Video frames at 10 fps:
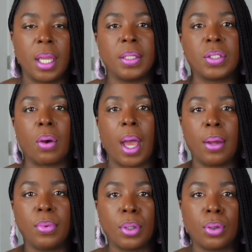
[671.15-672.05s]
And so I
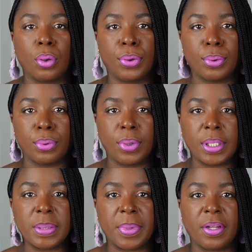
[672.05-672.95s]
wanna go through
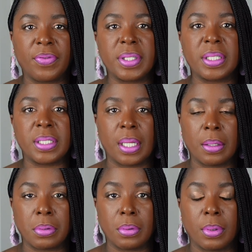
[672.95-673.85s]
these benefits and
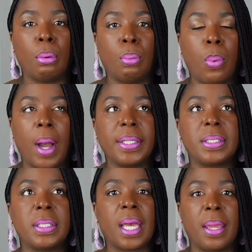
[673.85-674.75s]
tell you
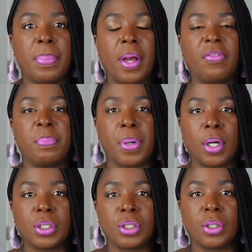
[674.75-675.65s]
what type of
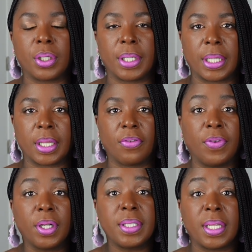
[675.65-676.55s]
perks you're gonna get. The
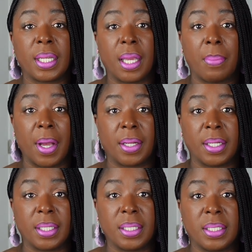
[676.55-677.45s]
first thing about
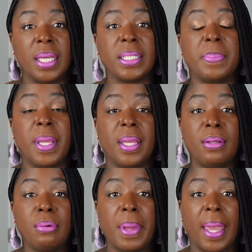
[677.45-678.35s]
it is
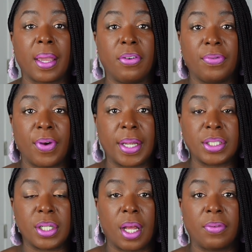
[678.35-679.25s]
paying you back a
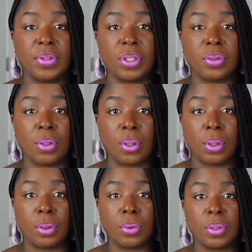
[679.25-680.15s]
fraction of your student
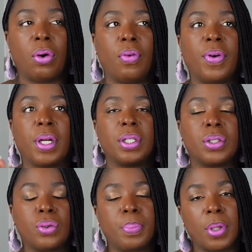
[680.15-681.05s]
loans over a
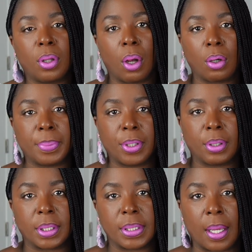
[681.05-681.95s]
super long
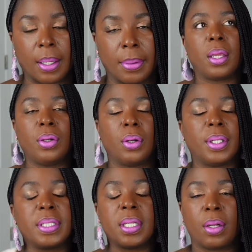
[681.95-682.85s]
period of time. You know,
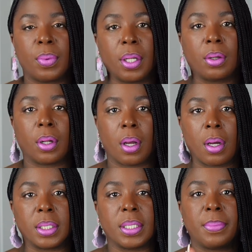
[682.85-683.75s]
instead of waiting on the
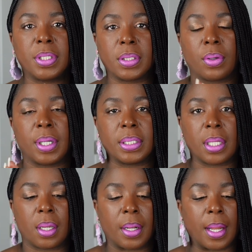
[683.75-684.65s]
cons, I'm gonna just go ahead and
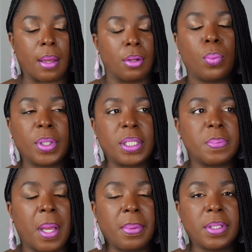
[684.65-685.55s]
tell y'all now. With this
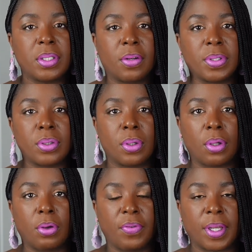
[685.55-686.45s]
public service student
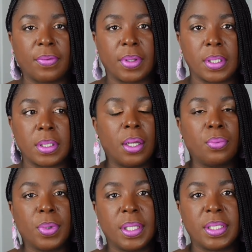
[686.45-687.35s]
loan forgiveness, it
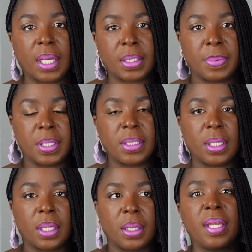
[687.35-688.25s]
really sucks because
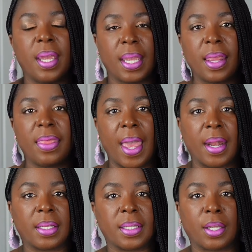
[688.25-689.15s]
they're taking that
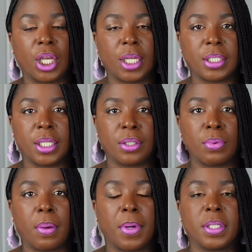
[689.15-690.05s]
as like your education
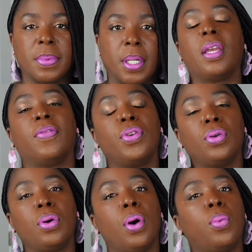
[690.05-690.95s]
reimbursement. If
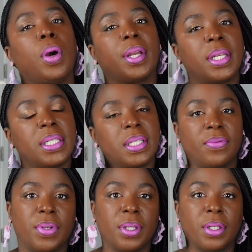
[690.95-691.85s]
you go work in
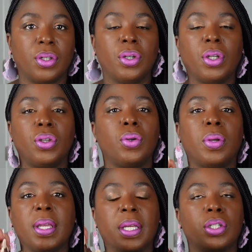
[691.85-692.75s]
civilian, you
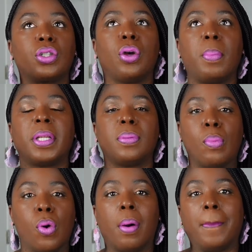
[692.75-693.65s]
can get so much
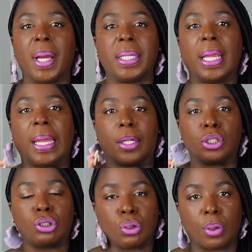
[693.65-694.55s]
more money in a
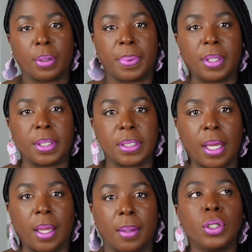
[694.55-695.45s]
shorter period of
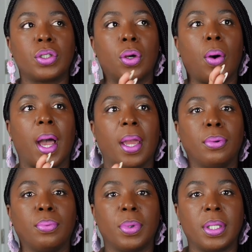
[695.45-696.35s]
time. So I
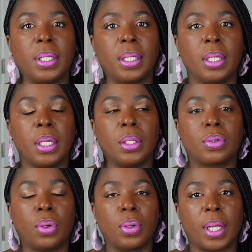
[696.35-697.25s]
really
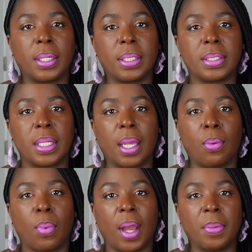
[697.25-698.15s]
don't
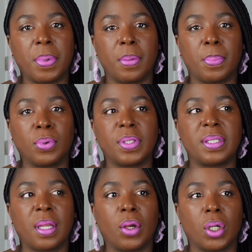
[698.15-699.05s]
understand why people
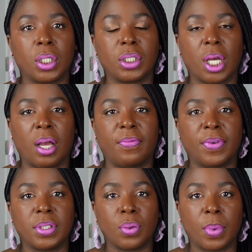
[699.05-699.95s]
stay on a job
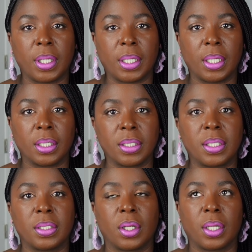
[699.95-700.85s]
for 20 years
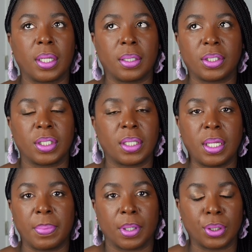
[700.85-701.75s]
that's gonna just
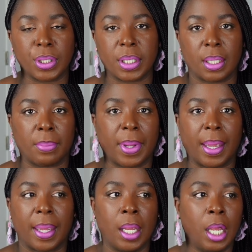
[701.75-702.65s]
keep increasing them
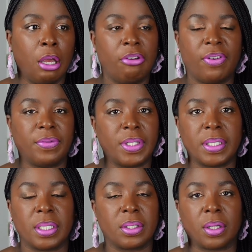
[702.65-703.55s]
by 50
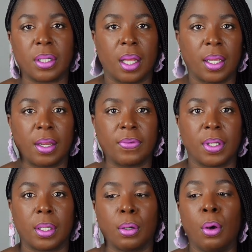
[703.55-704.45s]
cents or $1 every
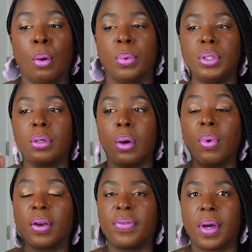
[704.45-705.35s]
year when you can
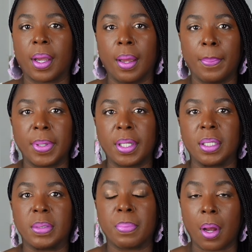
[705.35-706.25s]
work for a company
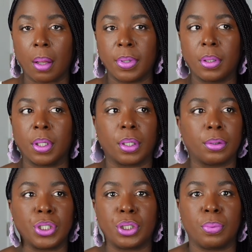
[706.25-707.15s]
that's probably gonna
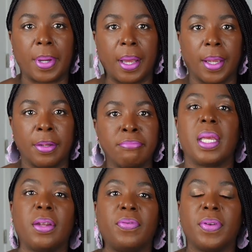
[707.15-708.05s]
increase you by
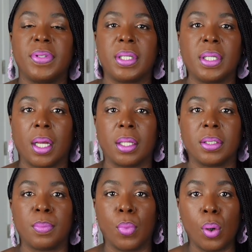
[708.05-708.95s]
$10,
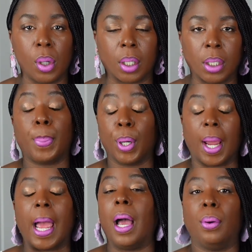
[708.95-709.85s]
$15 more per
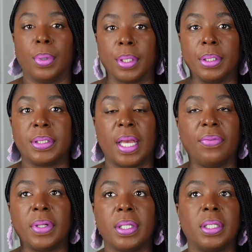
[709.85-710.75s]
hour,
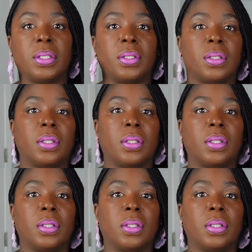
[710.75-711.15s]
definitely